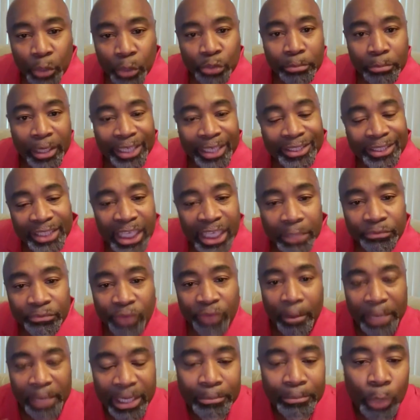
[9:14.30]
And your
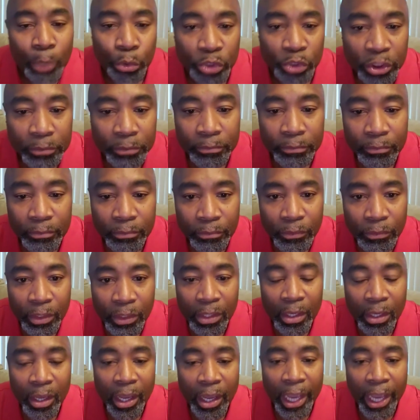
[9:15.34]
emotion is determination.
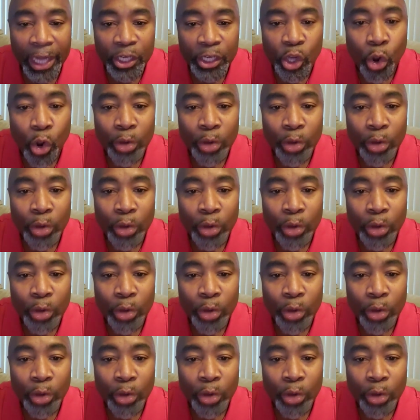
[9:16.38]
Your